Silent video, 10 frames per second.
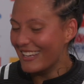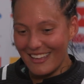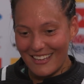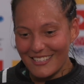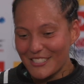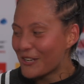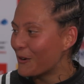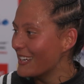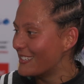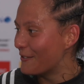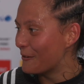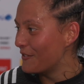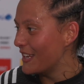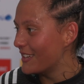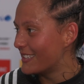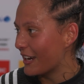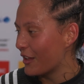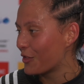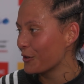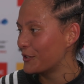Yeah, that's actually quite different. We've never done
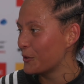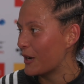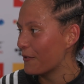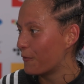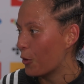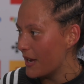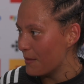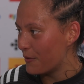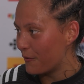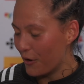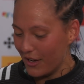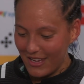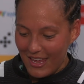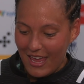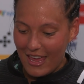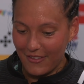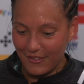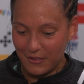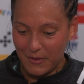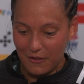a 3 2 1 format before,
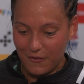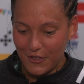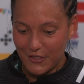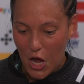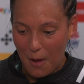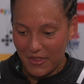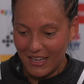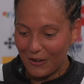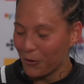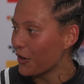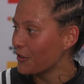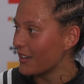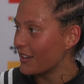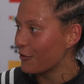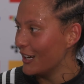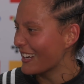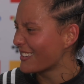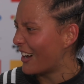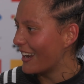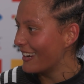and this being the first time, I think all the girls are really
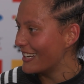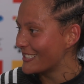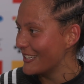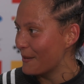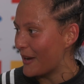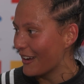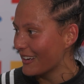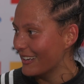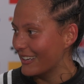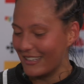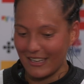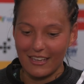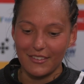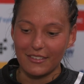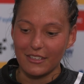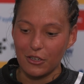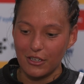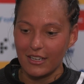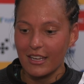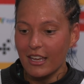excited actually about it. It gives us a
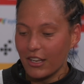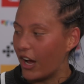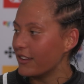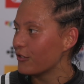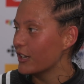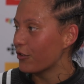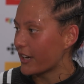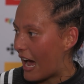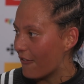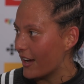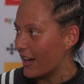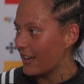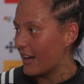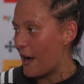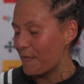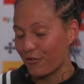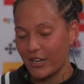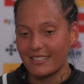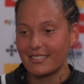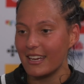good night to really recover, um,
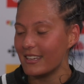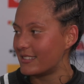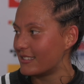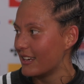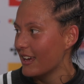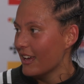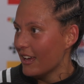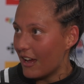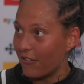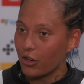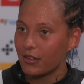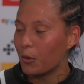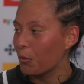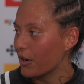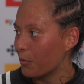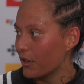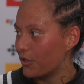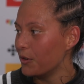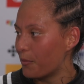reassess, have a look to what we're going to want to do